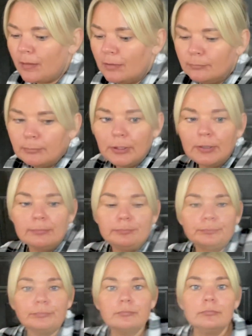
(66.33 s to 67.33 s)
But
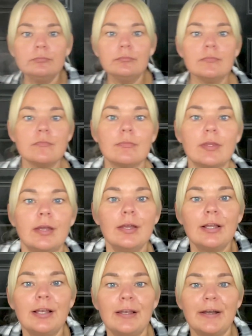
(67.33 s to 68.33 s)

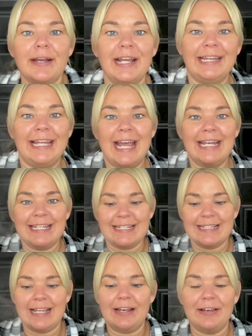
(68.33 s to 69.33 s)
look at that, doesn't
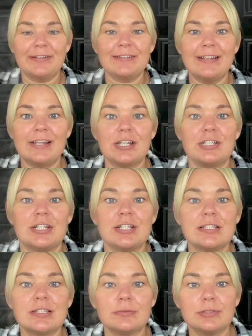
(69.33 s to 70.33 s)
that look
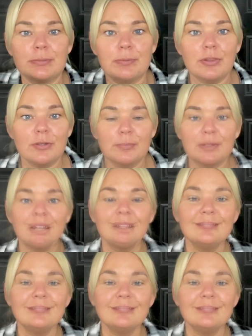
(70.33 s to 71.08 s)
delicious? We'll do a thumbnail.